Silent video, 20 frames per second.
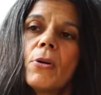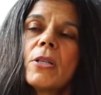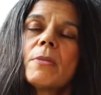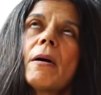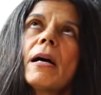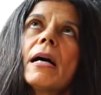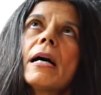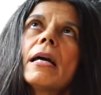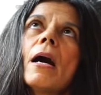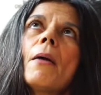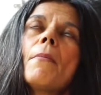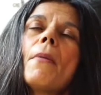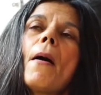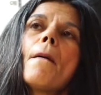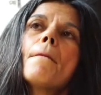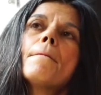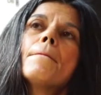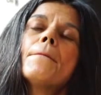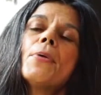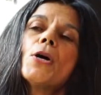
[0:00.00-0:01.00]
pulls my head up,
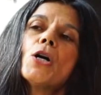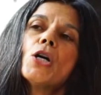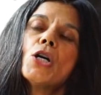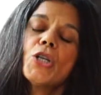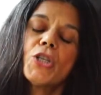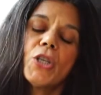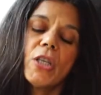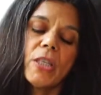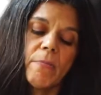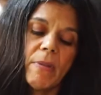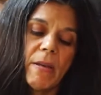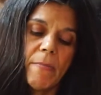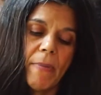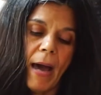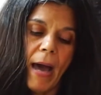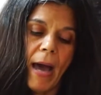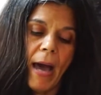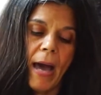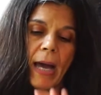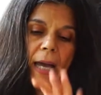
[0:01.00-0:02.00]
pushes
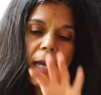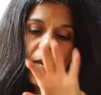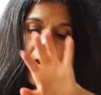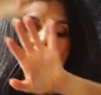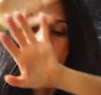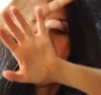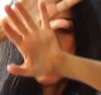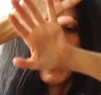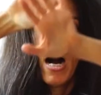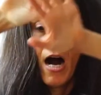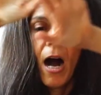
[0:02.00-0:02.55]
me back,